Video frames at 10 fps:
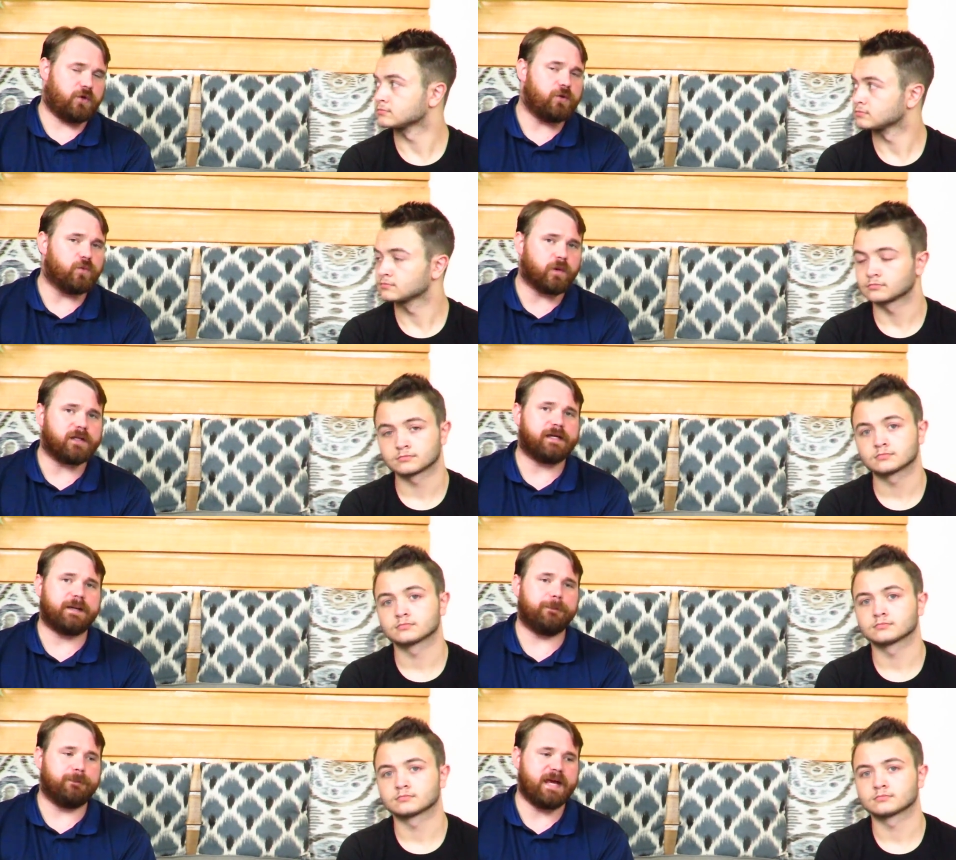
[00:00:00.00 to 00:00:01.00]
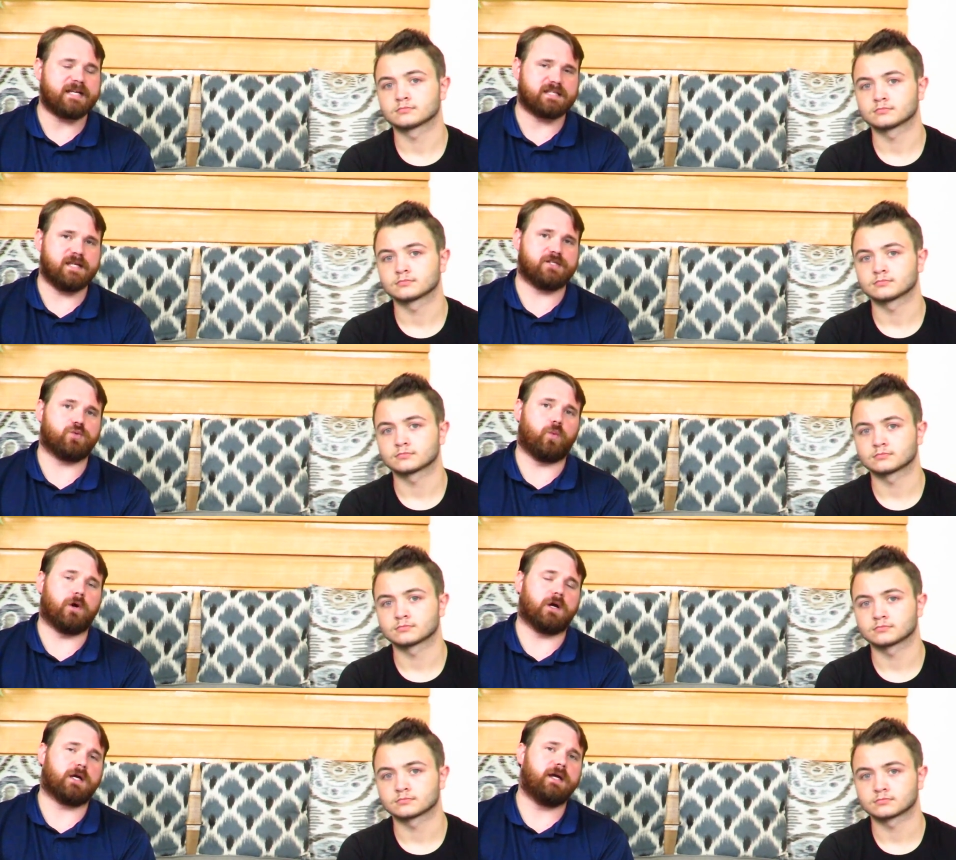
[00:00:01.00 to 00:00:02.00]
Speaker 1: who really makes this
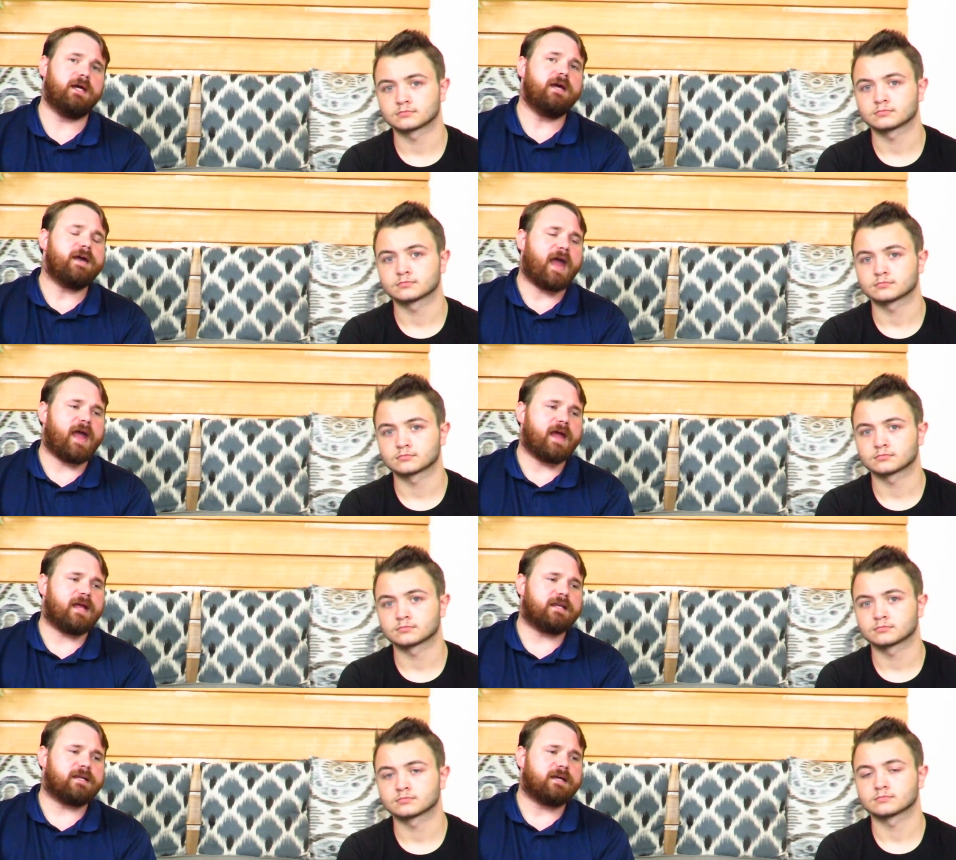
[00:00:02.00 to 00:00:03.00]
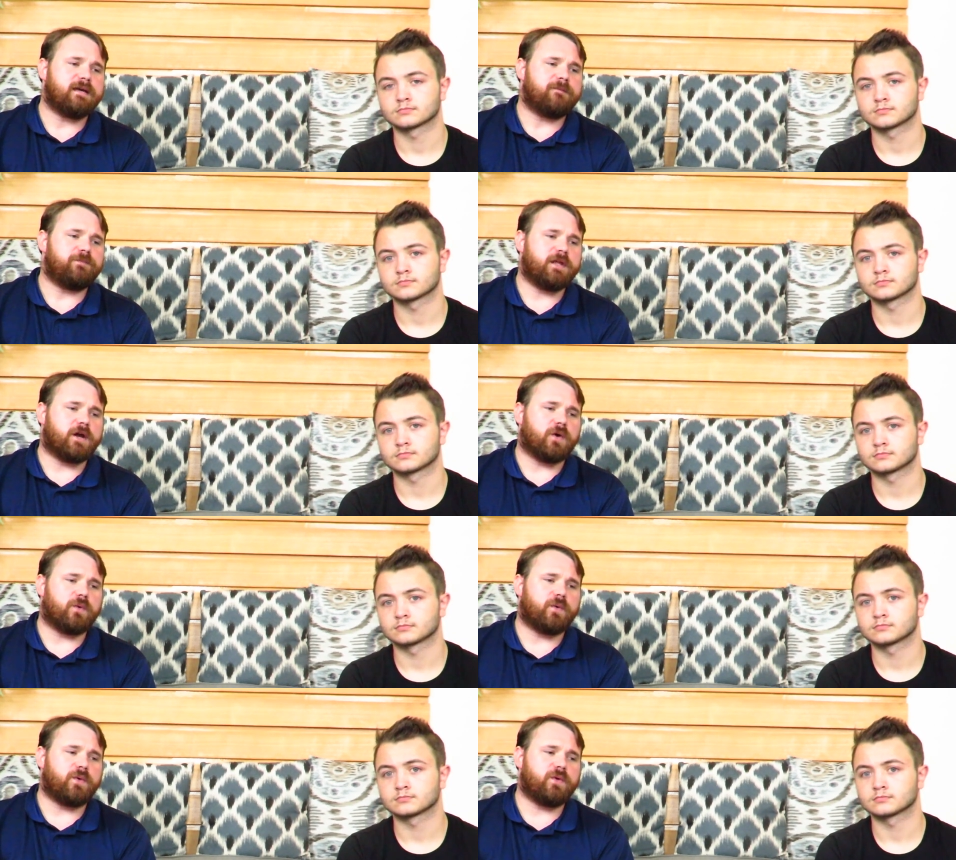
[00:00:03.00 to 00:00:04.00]
work. And, you
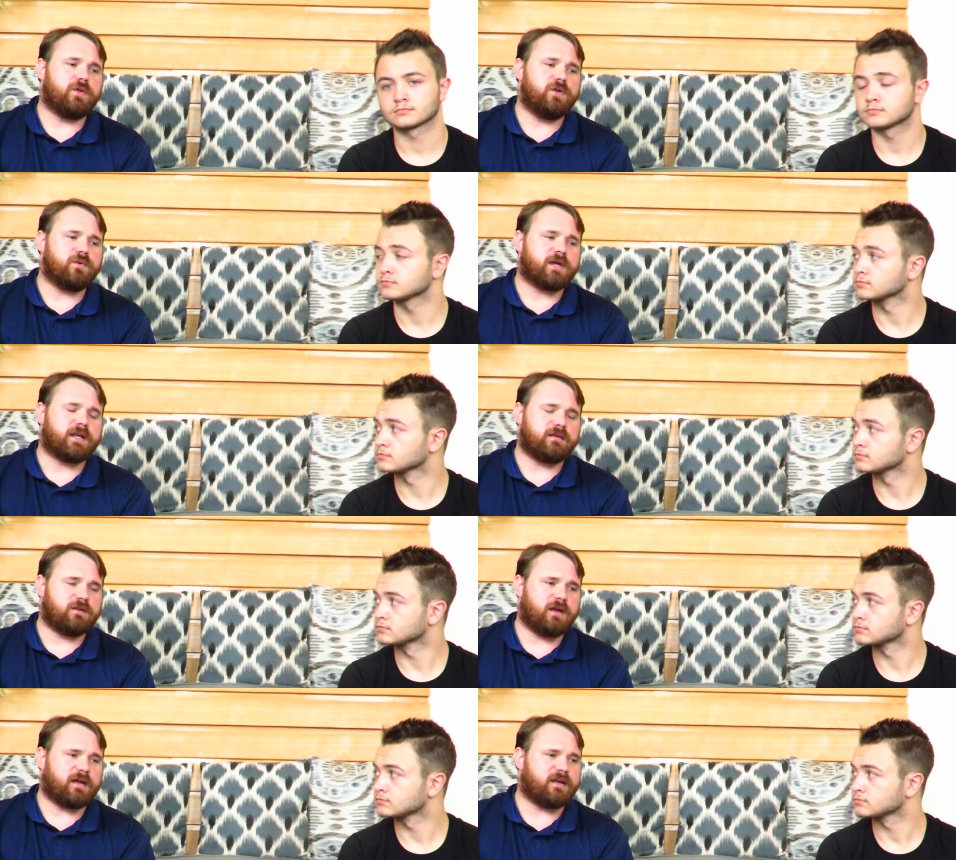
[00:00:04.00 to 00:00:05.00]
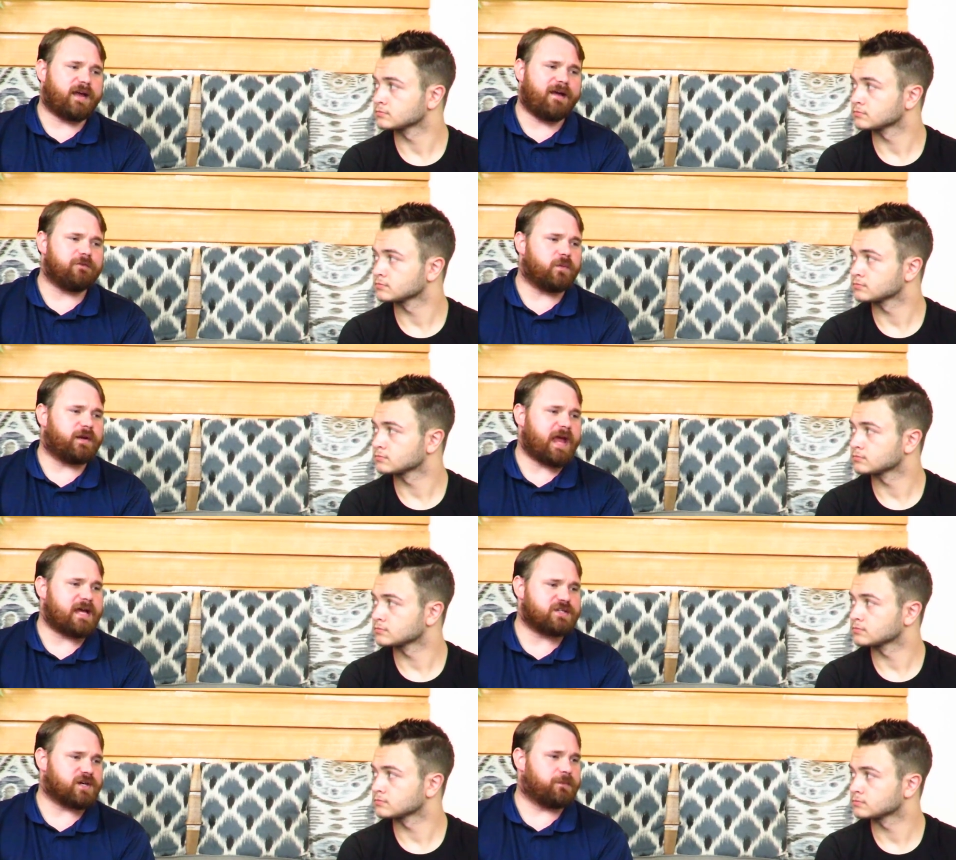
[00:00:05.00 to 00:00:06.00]
know, you can... Everyone
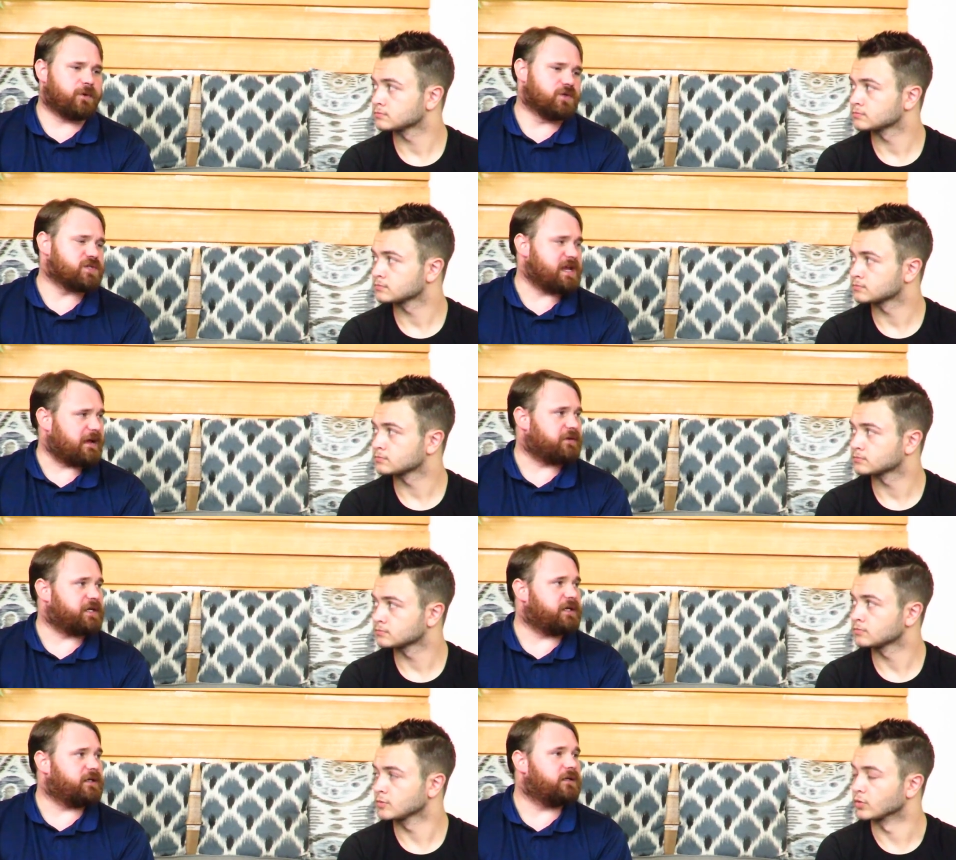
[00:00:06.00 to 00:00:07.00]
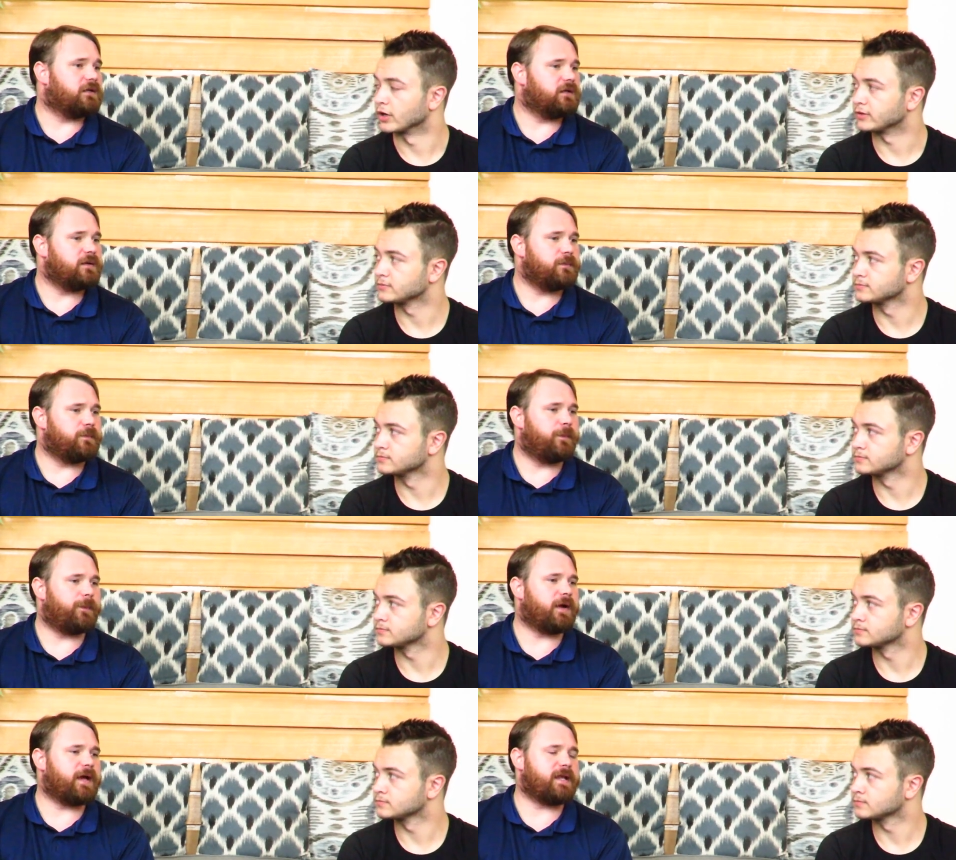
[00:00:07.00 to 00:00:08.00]
has a personality. Right.
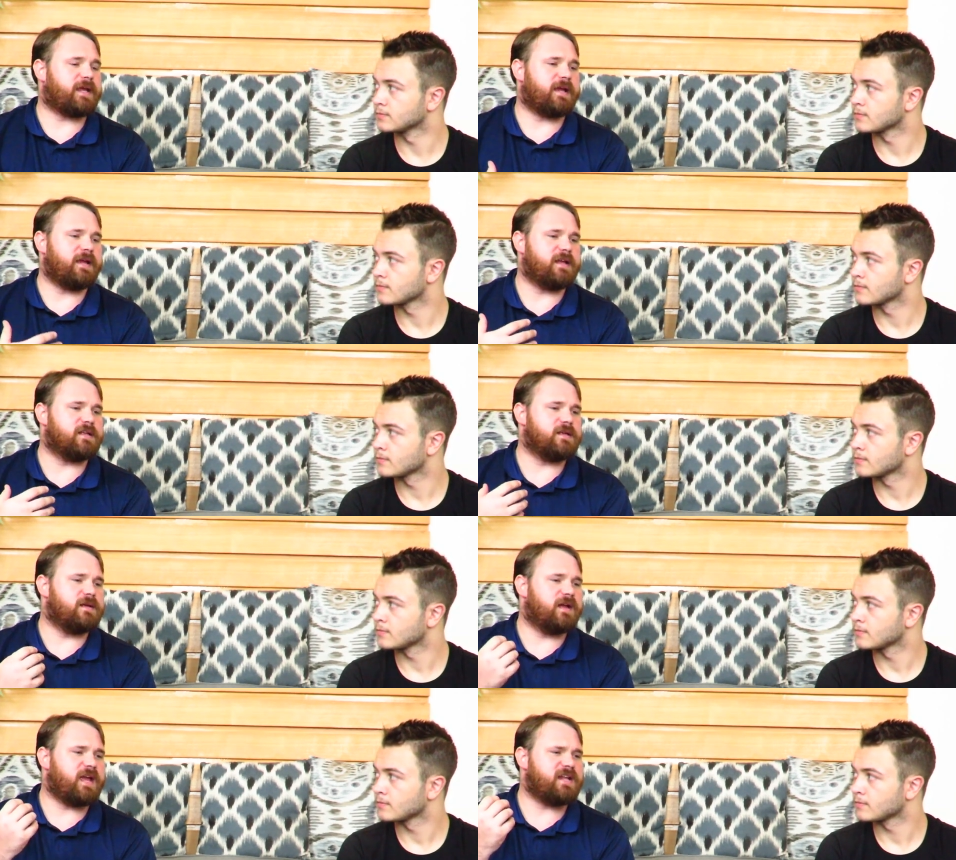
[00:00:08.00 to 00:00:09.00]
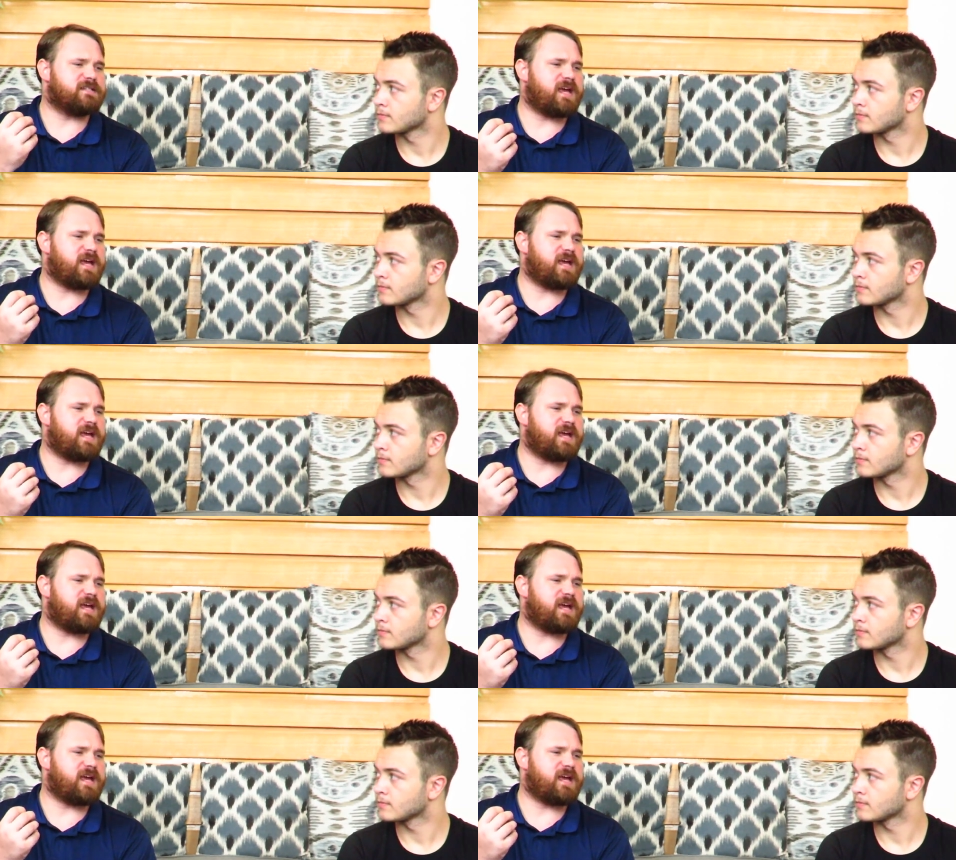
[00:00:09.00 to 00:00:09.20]
But it